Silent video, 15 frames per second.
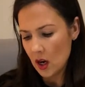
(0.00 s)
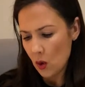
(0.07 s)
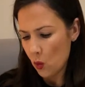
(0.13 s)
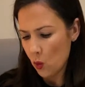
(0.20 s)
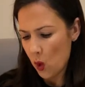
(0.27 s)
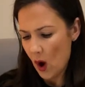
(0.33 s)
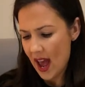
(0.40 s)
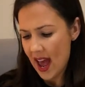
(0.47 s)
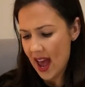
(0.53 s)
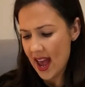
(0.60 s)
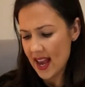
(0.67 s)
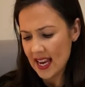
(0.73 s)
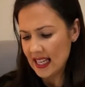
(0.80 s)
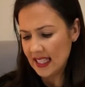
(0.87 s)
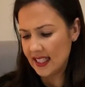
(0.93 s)
Where
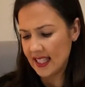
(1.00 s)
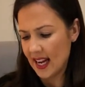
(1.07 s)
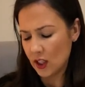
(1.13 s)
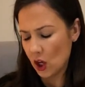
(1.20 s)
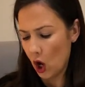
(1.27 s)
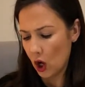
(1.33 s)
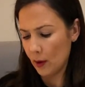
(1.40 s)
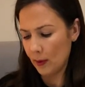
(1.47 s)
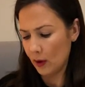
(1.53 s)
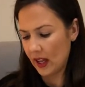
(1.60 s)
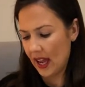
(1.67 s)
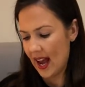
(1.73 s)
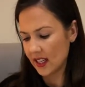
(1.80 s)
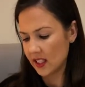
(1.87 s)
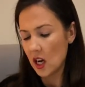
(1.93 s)
is that horrible
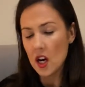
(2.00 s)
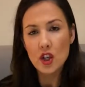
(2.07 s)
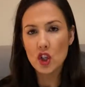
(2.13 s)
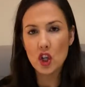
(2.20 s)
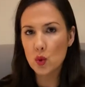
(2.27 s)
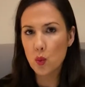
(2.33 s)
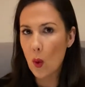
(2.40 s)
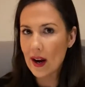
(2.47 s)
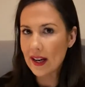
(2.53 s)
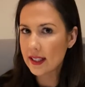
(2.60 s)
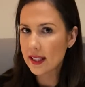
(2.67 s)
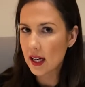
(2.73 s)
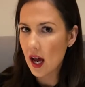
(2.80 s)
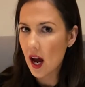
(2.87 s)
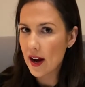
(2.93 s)
cat? Just wait
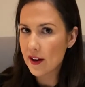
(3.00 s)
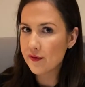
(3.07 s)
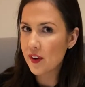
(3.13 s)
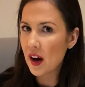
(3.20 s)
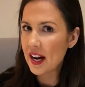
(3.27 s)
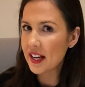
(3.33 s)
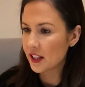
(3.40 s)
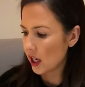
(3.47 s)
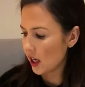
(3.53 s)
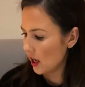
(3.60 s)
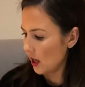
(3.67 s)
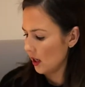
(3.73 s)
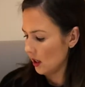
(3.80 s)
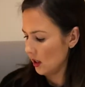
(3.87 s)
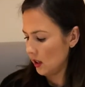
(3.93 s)
till I find
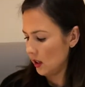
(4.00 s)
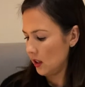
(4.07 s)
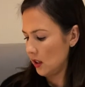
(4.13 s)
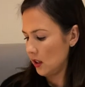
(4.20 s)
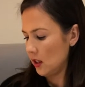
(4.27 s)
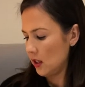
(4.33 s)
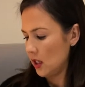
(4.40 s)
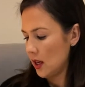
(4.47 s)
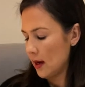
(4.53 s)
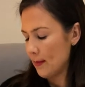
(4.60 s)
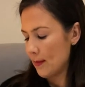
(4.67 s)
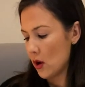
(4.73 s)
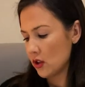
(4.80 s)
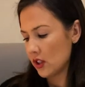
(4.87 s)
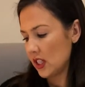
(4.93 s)
her.
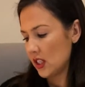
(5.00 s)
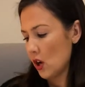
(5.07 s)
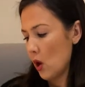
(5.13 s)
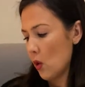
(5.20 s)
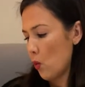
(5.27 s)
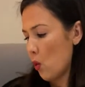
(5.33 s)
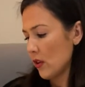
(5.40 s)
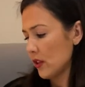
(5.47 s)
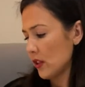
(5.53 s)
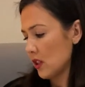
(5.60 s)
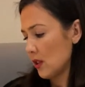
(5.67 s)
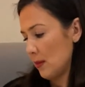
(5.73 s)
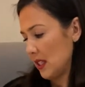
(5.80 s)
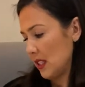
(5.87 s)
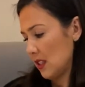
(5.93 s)
Mog did not want
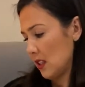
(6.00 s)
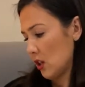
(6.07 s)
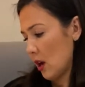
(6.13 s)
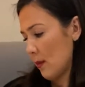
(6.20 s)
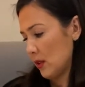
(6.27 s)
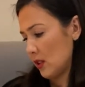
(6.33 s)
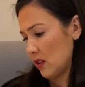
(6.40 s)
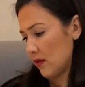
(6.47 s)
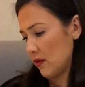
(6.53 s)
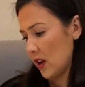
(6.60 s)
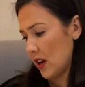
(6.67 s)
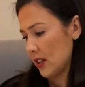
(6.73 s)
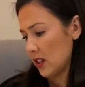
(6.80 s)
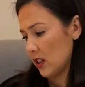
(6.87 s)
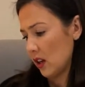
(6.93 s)
Mr. Thomas to
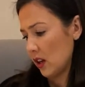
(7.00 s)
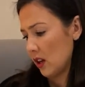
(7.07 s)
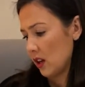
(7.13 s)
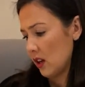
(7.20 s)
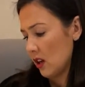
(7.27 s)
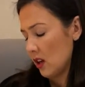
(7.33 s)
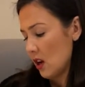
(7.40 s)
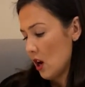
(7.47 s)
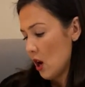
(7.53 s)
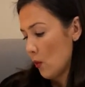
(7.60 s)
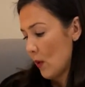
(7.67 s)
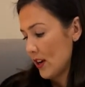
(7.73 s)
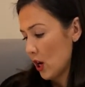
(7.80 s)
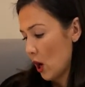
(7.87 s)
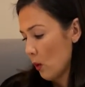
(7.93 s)
find her.
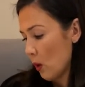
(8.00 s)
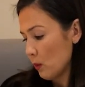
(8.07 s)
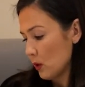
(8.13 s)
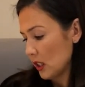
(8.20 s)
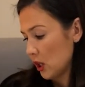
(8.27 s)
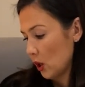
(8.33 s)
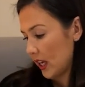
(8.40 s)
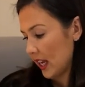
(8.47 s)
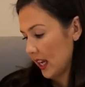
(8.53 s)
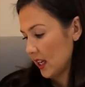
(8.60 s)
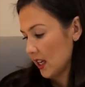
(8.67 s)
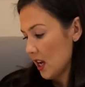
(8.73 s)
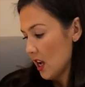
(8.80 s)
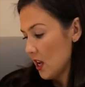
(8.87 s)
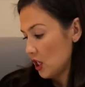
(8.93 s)
When no one was looking,
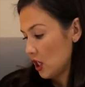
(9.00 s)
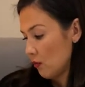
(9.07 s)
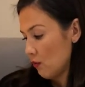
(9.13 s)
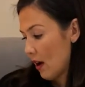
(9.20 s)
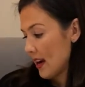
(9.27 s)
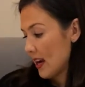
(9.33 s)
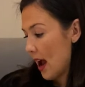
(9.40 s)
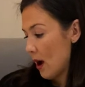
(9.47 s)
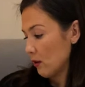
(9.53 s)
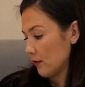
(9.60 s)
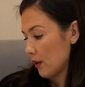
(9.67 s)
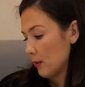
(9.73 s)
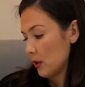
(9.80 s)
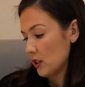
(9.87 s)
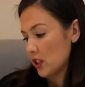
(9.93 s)
she ran out
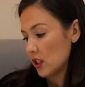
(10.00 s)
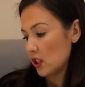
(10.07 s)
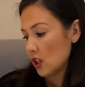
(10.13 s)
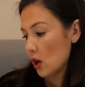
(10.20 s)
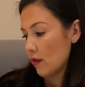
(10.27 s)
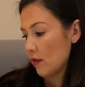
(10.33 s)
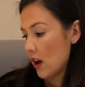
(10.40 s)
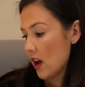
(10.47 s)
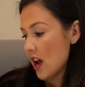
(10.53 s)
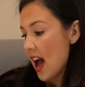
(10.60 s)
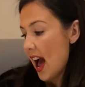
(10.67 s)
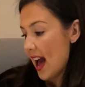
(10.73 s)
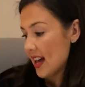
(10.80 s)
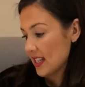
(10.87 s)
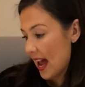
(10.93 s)
from under the sofa
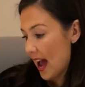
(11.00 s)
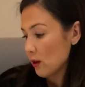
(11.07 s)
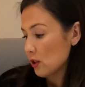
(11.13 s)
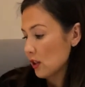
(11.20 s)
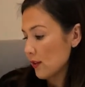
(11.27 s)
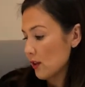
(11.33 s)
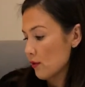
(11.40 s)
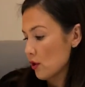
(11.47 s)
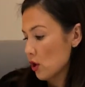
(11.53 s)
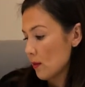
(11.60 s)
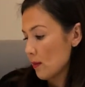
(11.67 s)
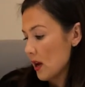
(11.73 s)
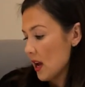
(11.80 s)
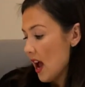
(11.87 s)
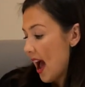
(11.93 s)
and out of the
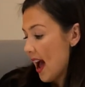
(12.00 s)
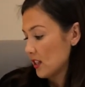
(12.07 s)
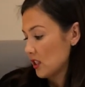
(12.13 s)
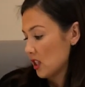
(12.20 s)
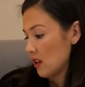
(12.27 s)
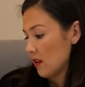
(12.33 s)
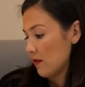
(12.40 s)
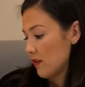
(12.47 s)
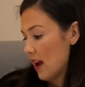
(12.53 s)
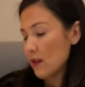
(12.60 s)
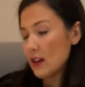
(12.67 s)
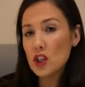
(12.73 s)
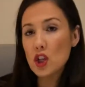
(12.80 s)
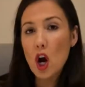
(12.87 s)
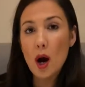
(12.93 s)
room and to the
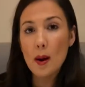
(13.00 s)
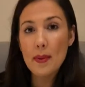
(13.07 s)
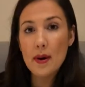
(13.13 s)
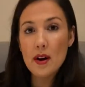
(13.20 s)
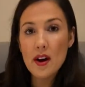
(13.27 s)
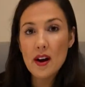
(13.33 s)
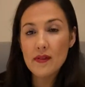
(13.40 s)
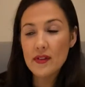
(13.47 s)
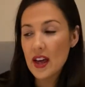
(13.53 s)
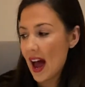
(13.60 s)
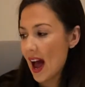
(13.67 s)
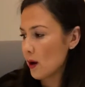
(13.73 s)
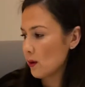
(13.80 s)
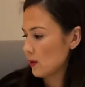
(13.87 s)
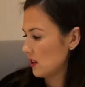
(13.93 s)
very top of the
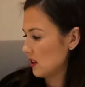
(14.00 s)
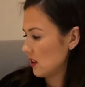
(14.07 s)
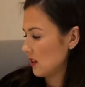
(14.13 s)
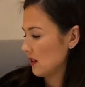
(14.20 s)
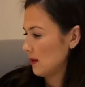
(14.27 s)
house.